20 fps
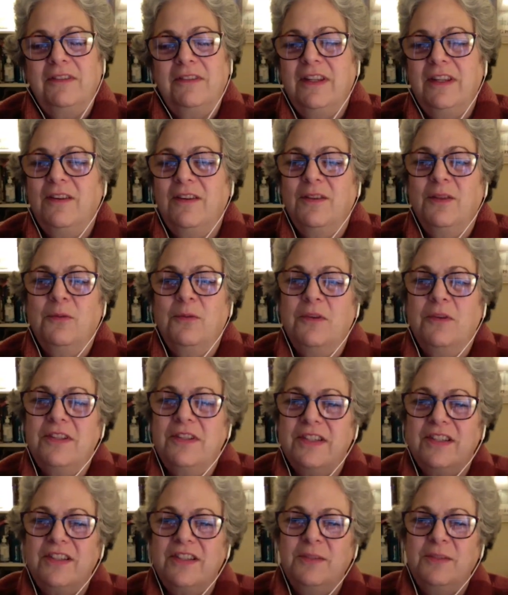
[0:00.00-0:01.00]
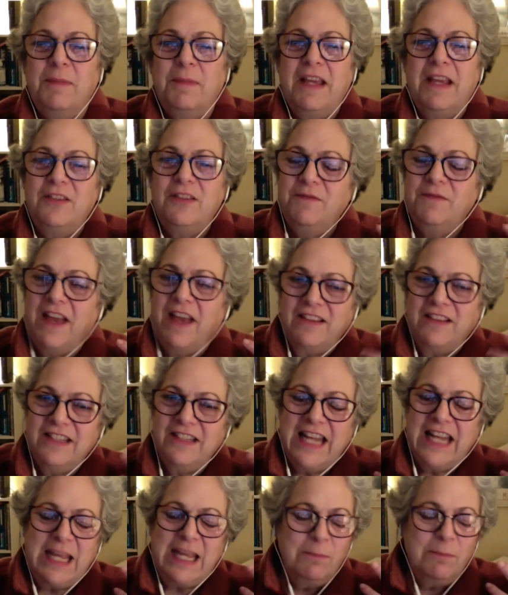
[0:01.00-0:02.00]
the ones in space
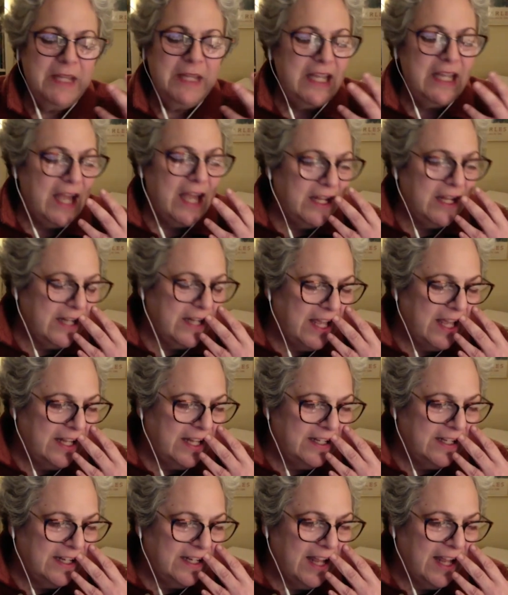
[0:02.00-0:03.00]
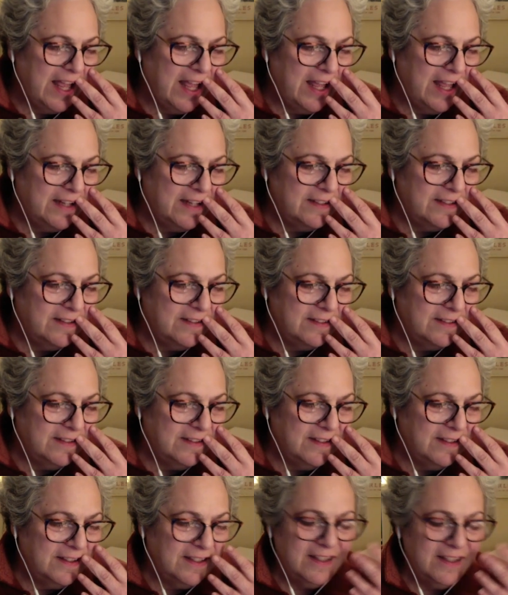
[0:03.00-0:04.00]
fascinate me, and
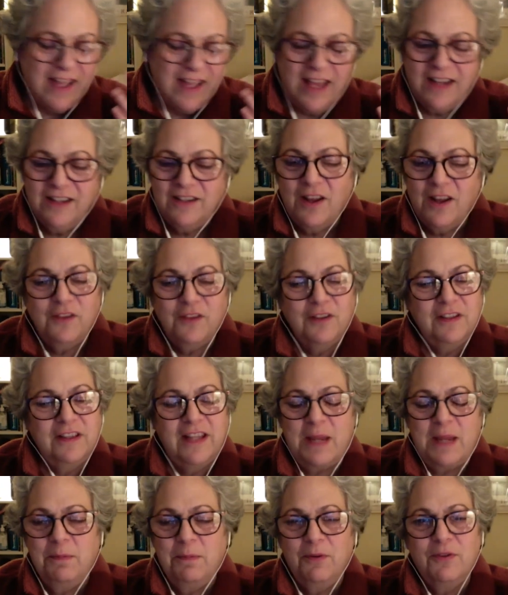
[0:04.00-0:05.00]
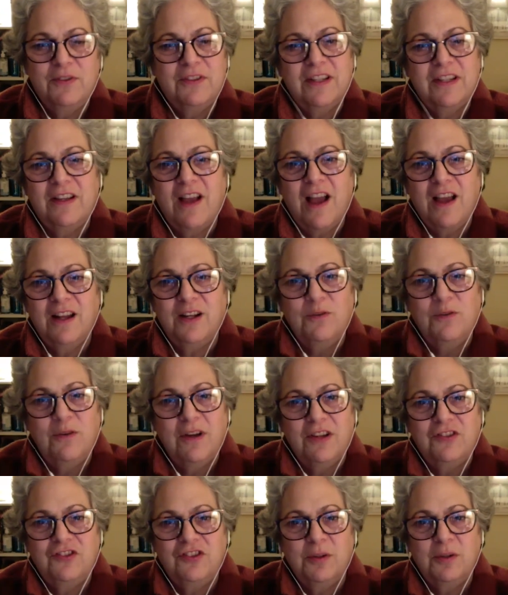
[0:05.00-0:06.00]
again, another layperson kind of
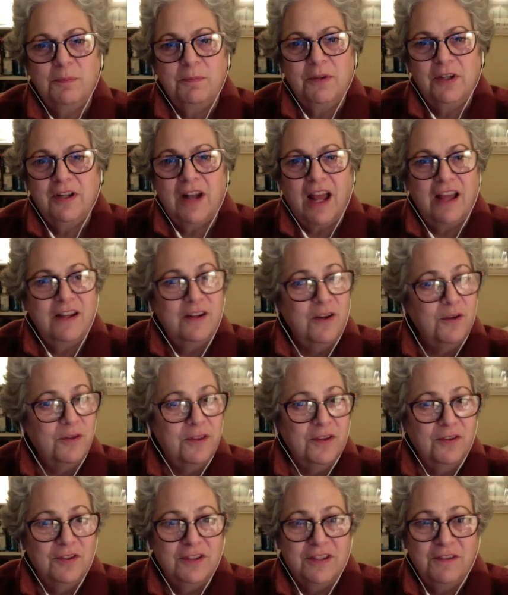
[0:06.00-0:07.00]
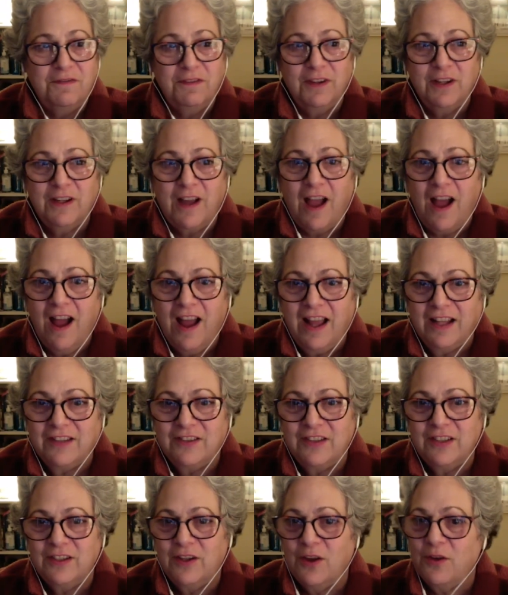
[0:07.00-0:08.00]
question, but I know there are different kinds.
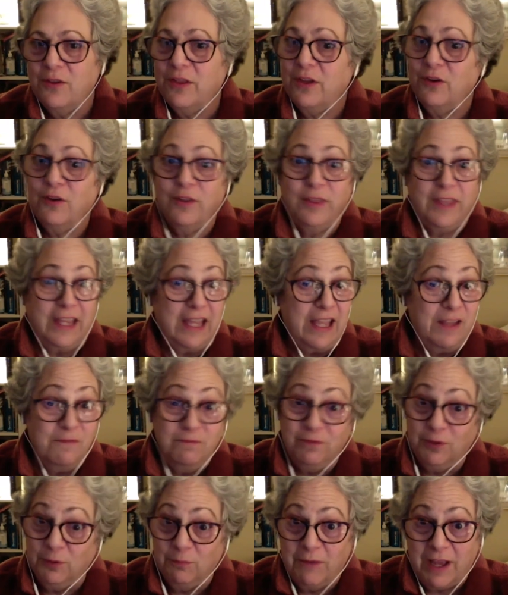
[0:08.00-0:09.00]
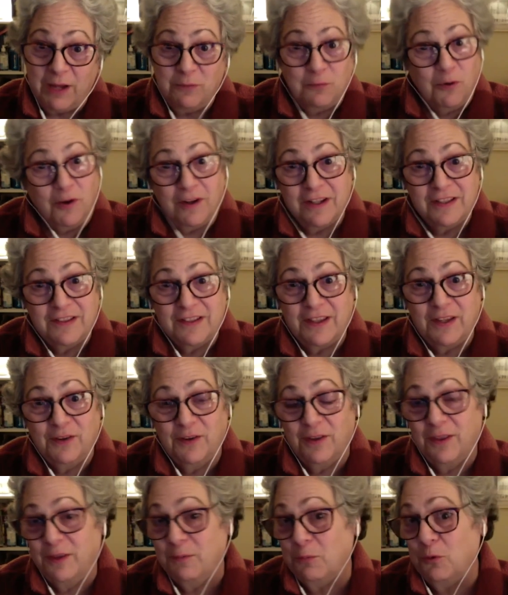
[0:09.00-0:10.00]
There are the infrared ones, there are
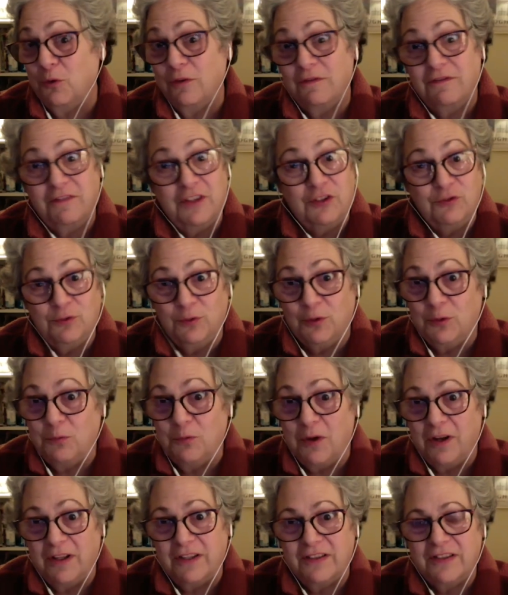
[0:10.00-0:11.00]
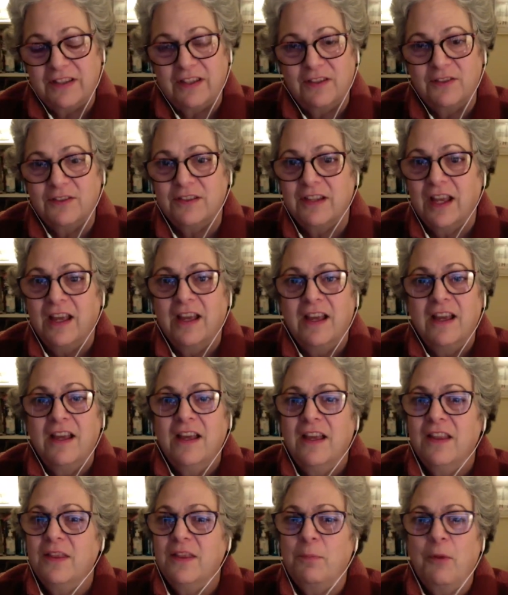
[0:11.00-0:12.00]
the more visual ones. There's
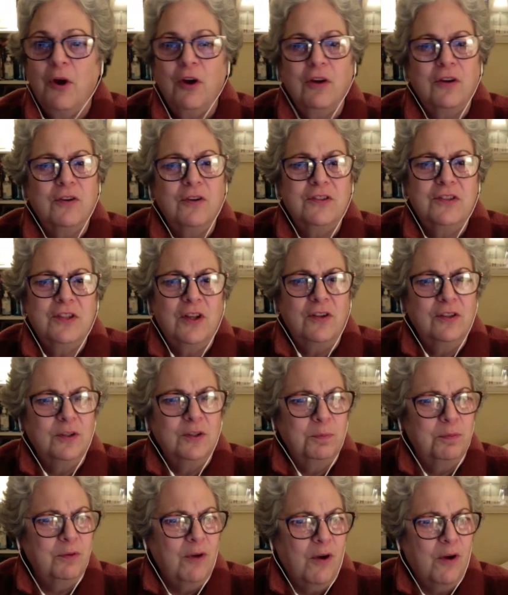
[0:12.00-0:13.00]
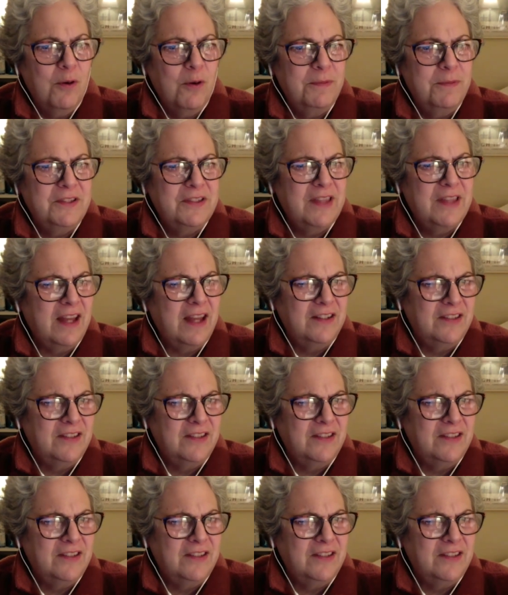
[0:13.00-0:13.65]
the Parker Solar Probe. Is that a